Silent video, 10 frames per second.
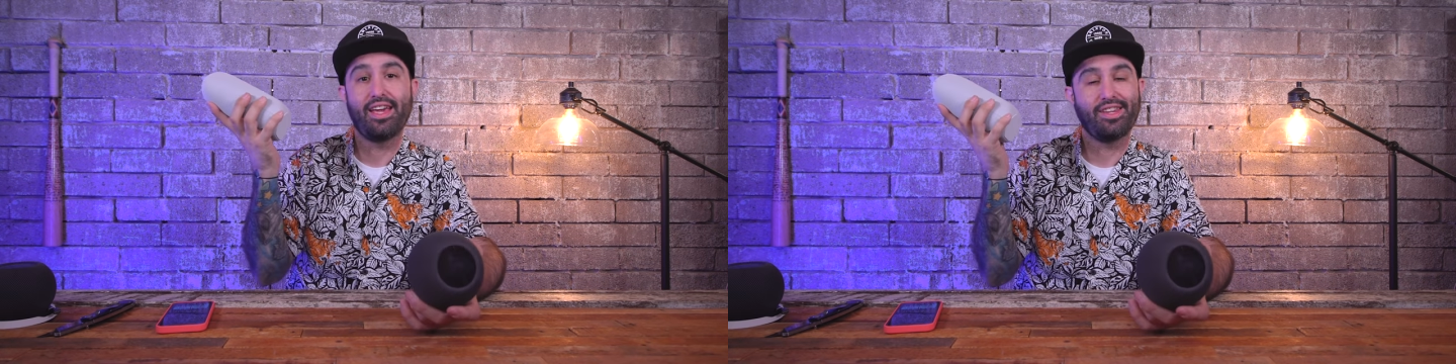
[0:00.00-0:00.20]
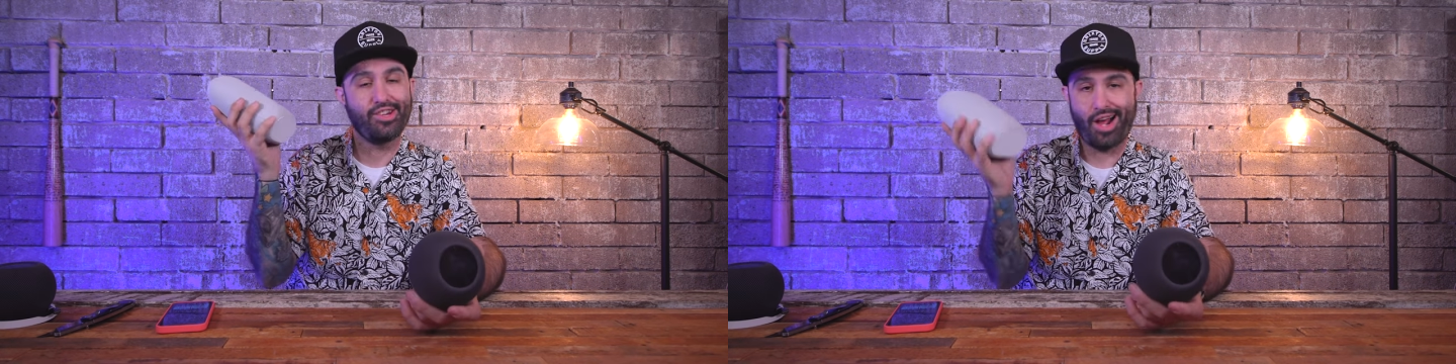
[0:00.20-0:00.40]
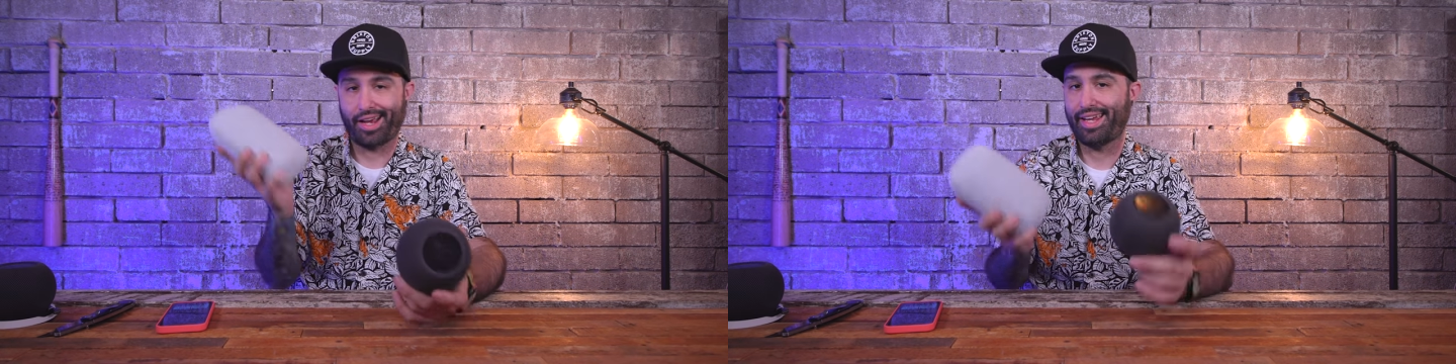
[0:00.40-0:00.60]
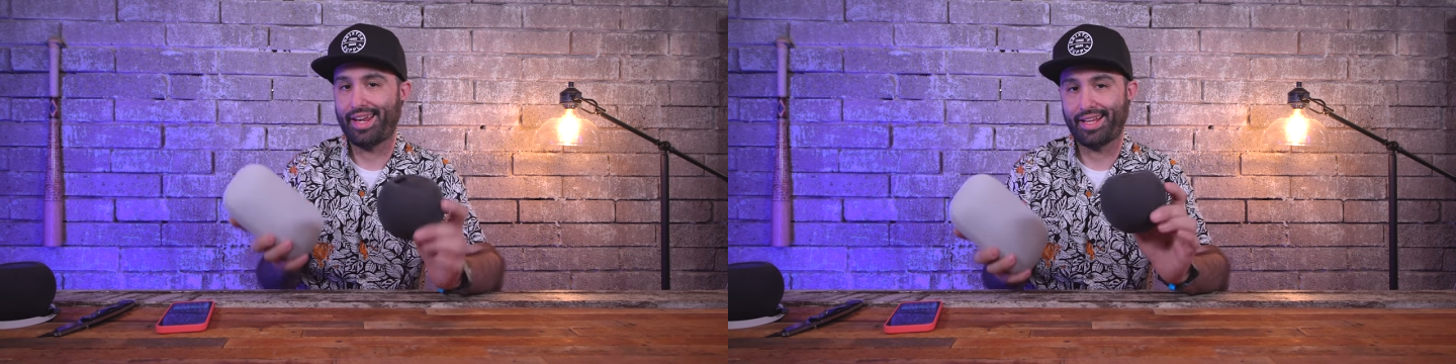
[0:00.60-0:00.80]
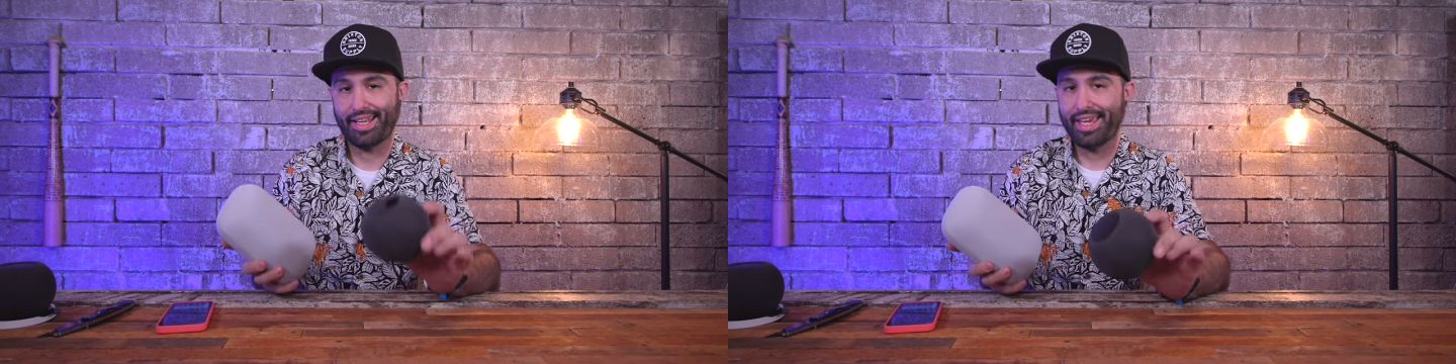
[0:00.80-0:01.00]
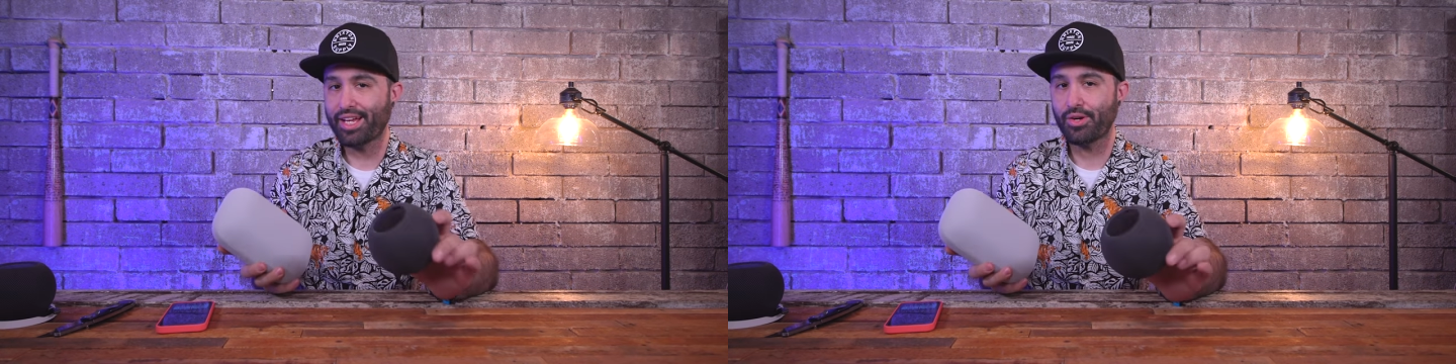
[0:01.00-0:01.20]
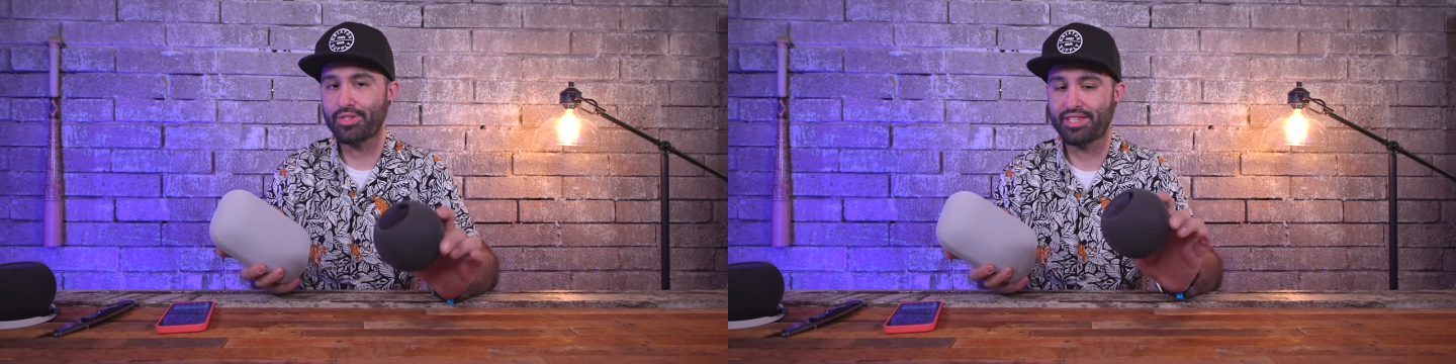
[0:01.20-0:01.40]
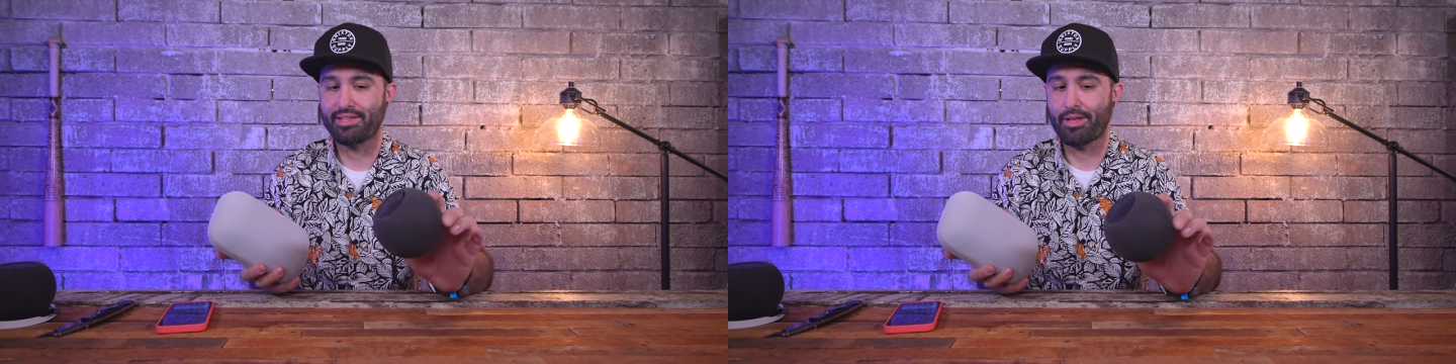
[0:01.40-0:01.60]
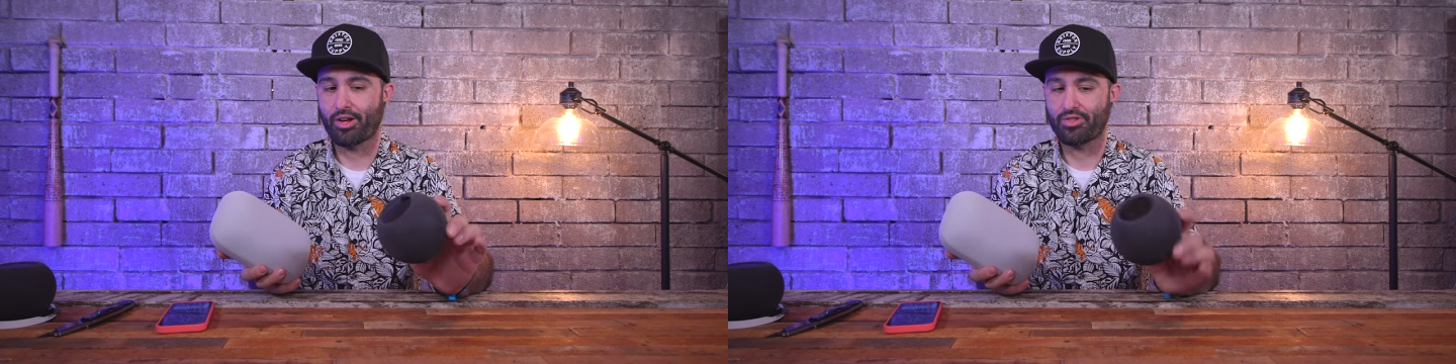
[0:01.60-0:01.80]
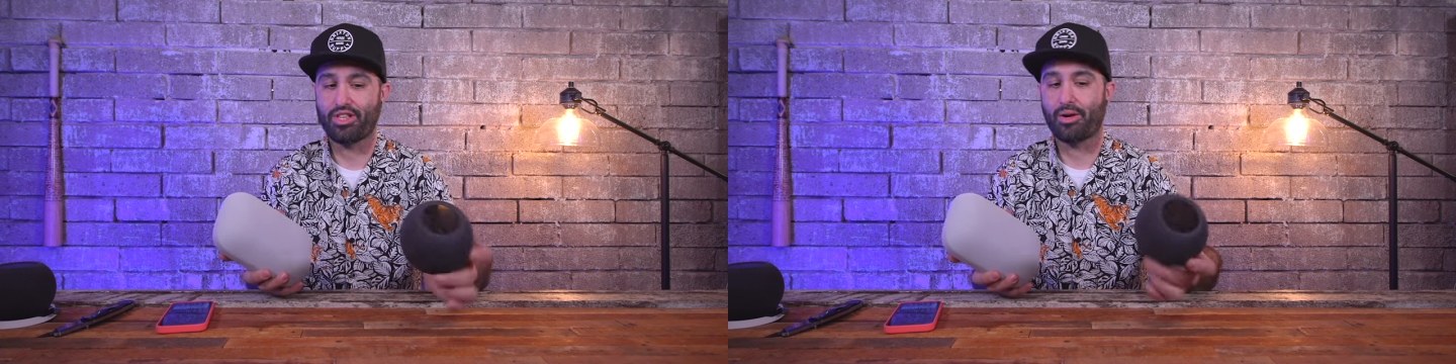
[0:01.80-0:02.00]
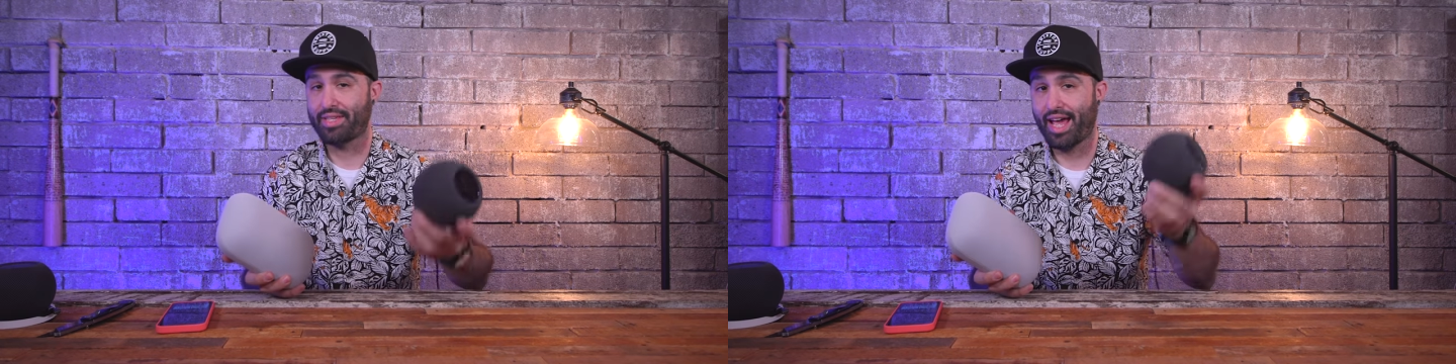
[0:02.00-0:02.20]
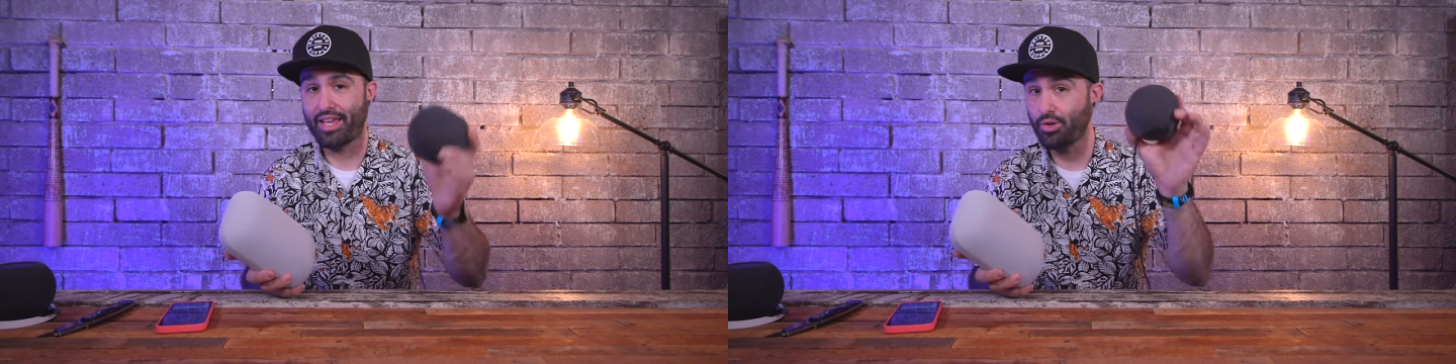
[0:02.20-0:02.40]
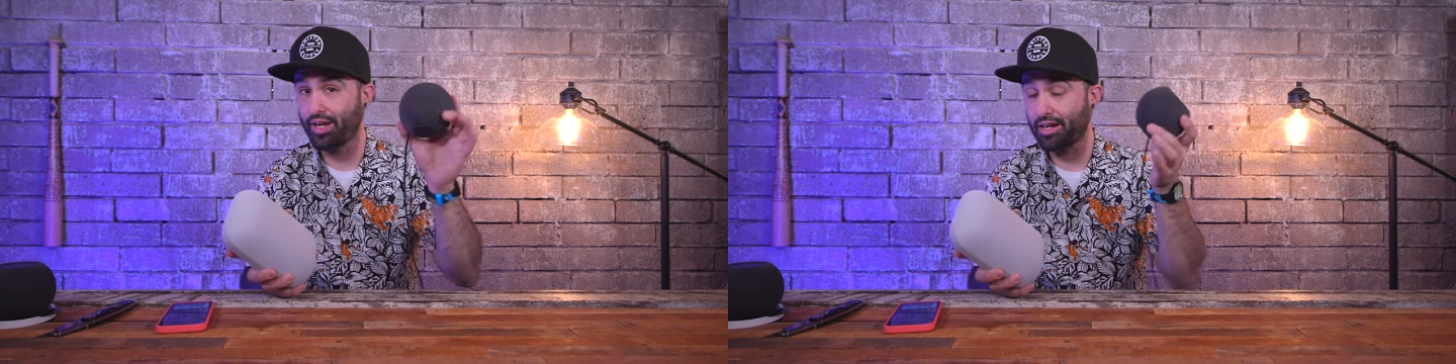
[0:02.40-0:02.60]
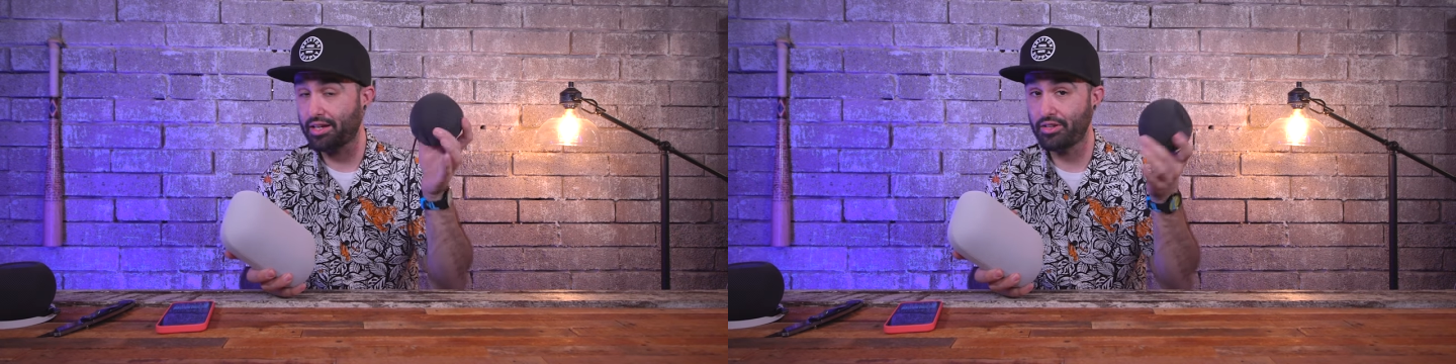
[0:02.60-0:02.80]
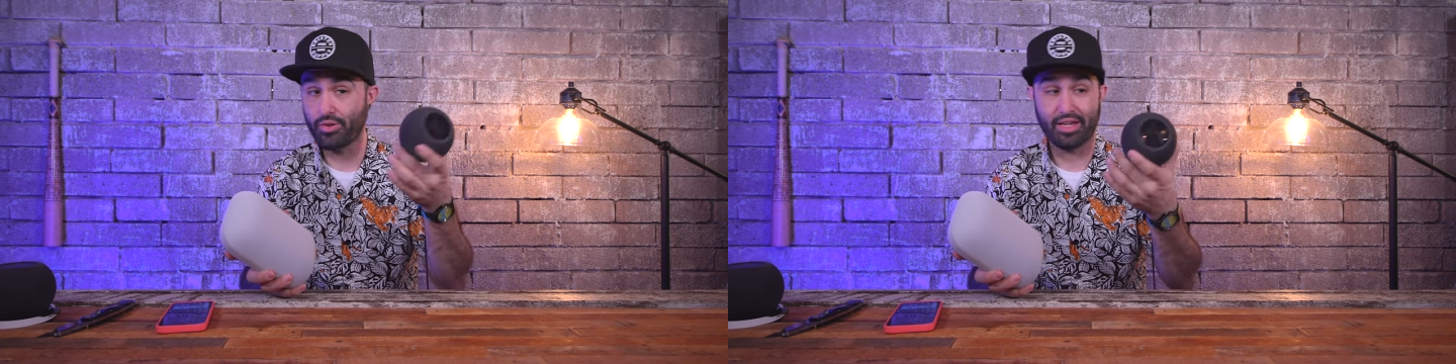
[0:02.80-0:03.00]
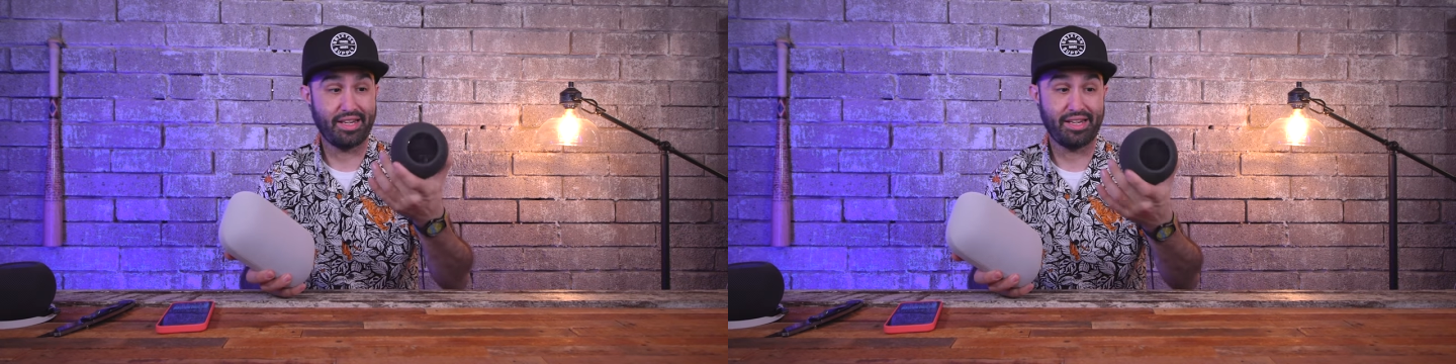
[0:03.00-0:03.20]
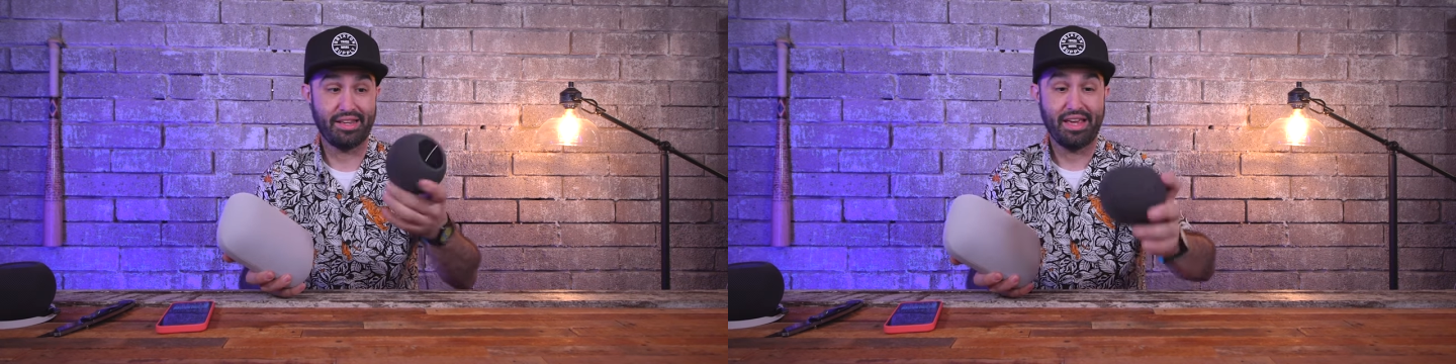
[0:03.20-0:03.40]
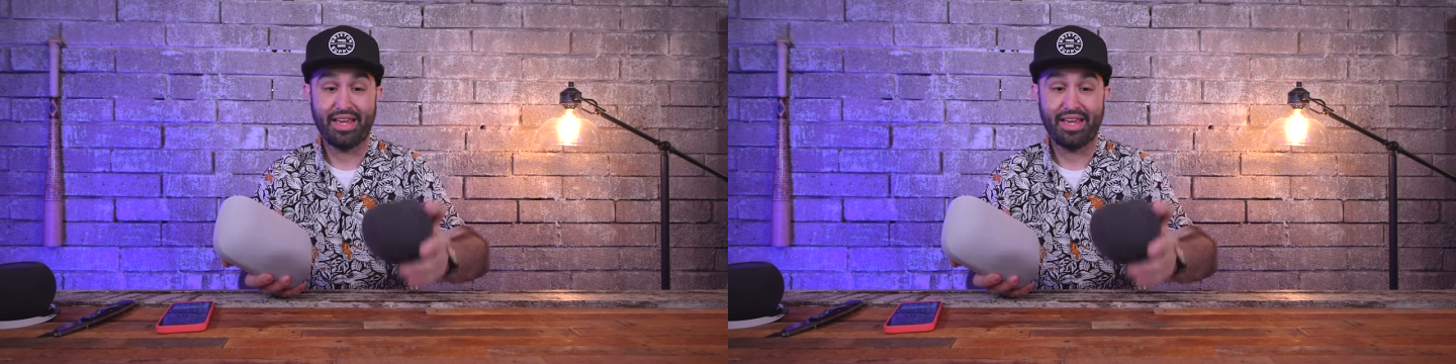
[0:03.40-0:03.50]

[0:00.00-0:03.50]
you're not getting the ecosystem that goes along with that. You can you can